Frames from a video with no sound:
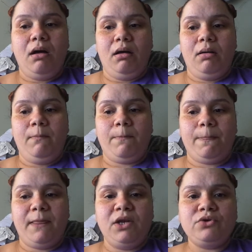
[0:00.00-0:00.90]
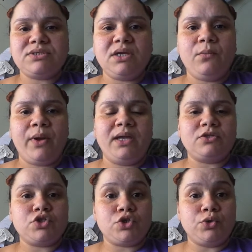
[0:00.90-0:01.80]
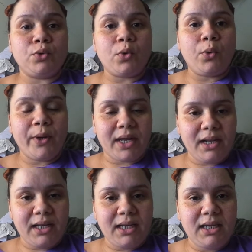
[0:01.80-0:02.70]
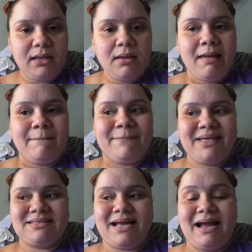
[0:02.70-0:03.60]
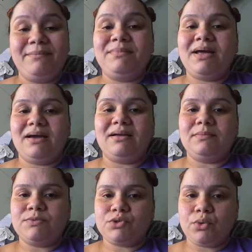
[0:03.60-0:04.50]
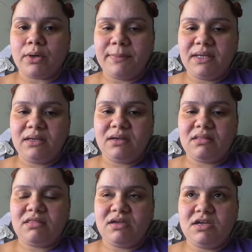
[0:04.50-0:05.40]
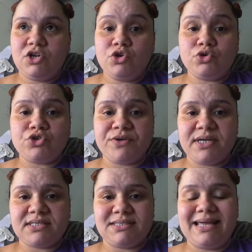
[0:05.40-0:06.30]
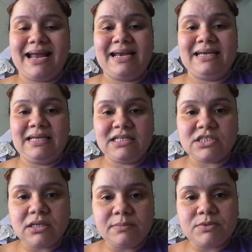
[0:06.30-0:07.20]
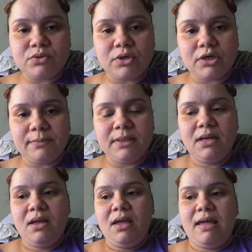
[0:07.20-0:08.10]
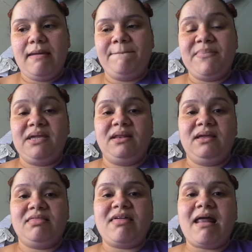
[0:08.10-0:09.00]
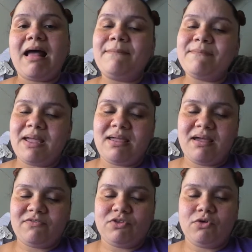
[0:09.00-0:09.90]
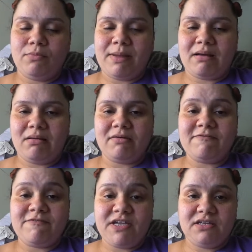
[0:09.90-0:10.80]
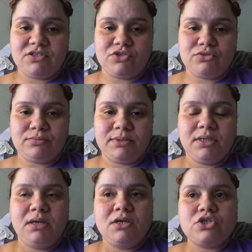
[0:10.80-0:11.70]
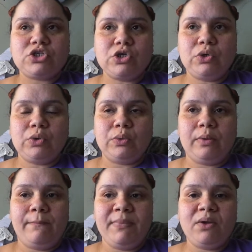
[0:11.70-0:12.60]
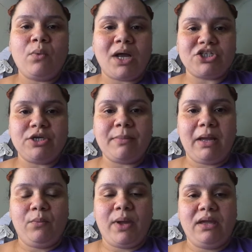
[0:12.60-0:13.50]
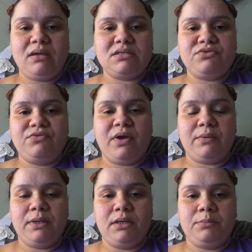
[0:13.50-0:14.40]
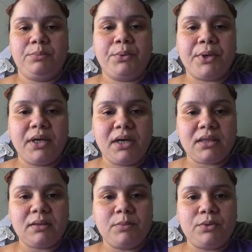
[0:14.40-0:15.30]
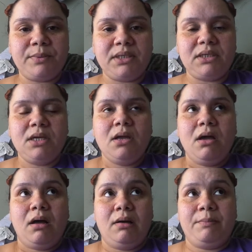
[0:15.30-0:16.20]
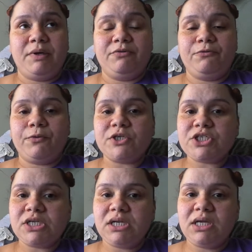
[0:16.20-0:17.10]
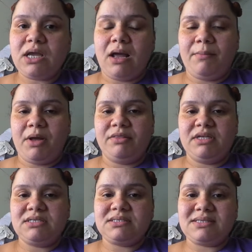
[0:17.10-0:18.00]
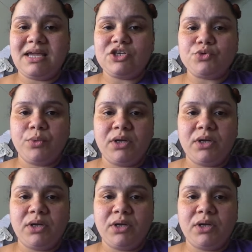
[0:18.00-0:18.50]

Um, losing weight too quickly means I'm not absorbing the nutrients that I need to absorb, meaning that I might have to go back on a feeding tube. So me watching my weight is very important at the moment, um, but unfortunately I'm on the stage